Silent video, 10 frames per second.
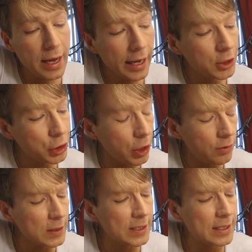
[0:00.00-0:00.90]
It
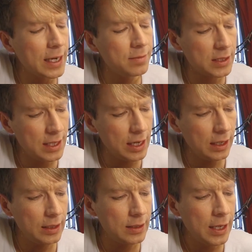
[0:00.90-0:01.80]
showed the same
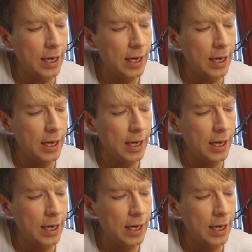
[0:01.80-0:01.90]
scene.